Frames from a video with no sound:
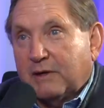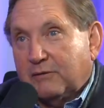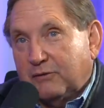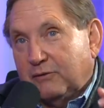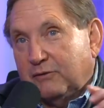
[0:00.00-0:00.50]

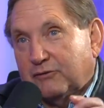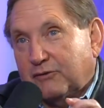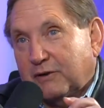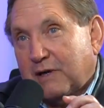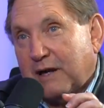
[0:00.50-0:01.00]
and just
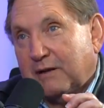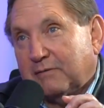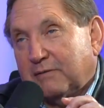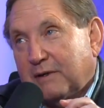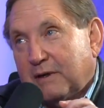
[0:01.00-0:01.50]
to kind of
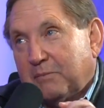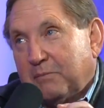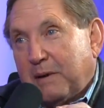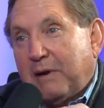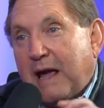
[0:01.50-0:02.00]

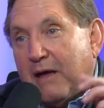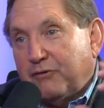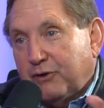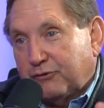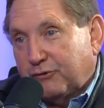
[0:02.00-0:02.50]
maybe add
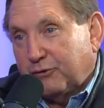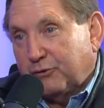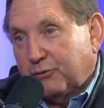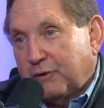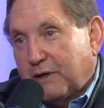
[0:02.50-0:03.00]
this
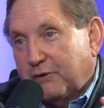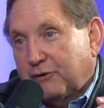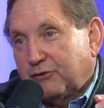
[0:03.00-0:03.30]
to